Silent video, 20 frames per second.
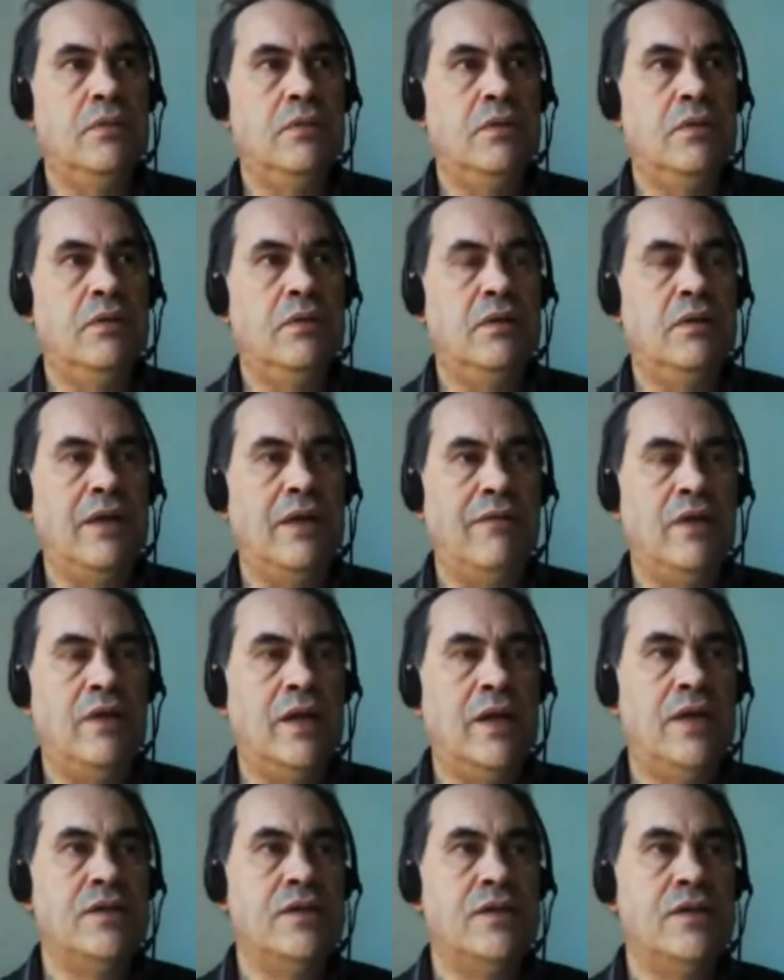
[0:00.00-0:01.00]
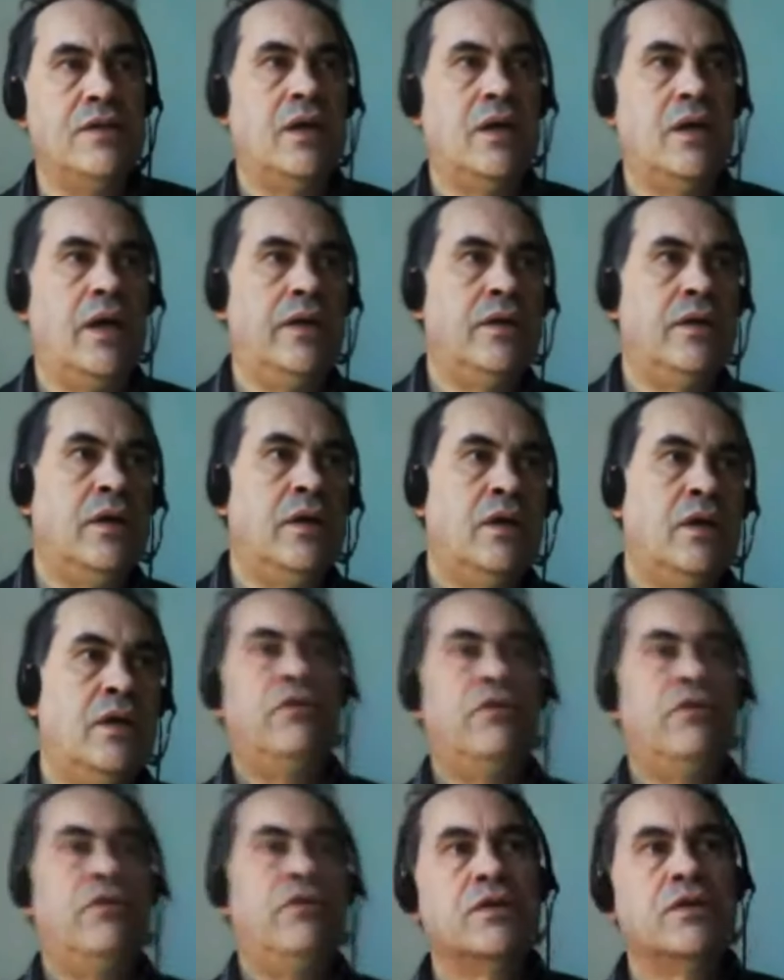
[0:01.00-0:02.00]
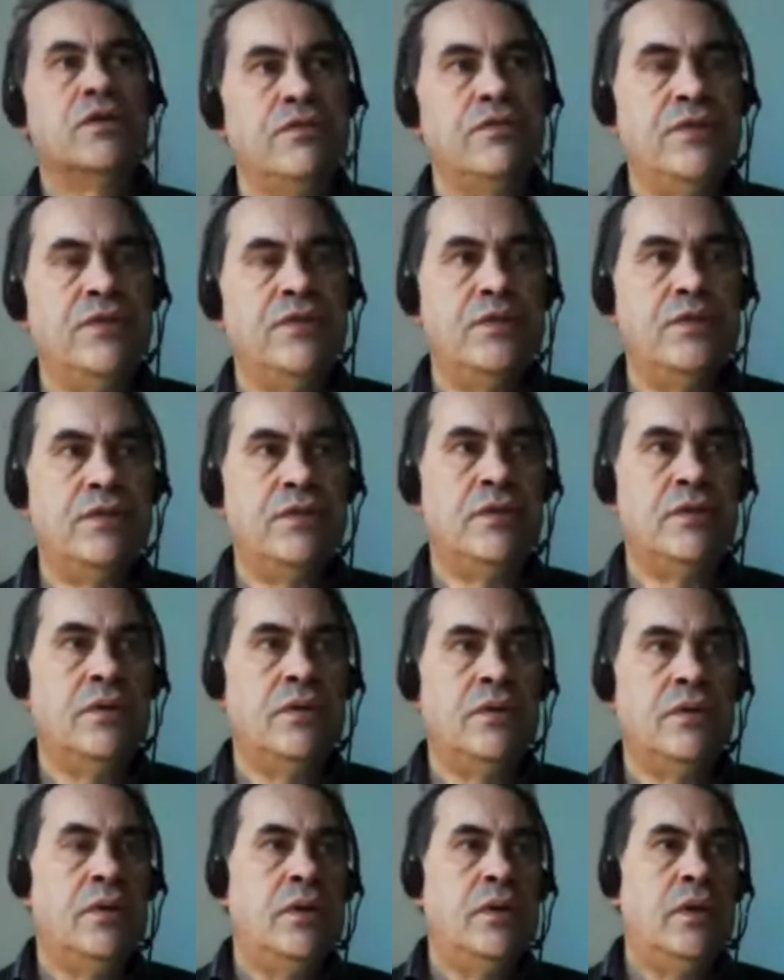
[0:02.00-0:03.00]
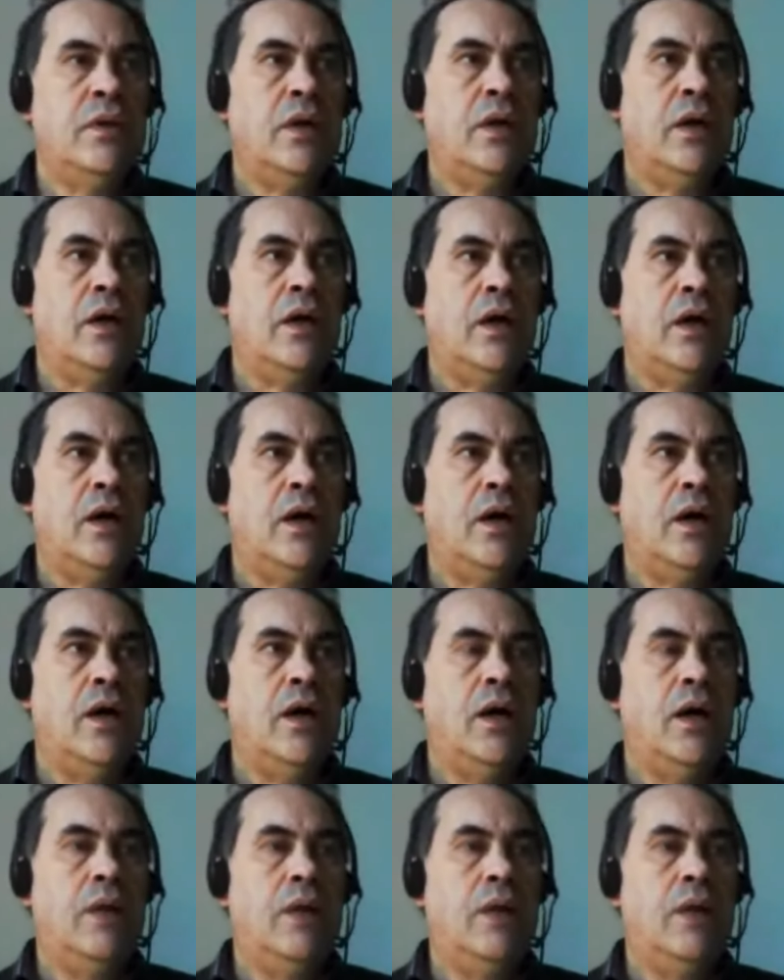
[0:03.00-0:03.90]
the navel-gazing kind, philosophers, mm-hmm.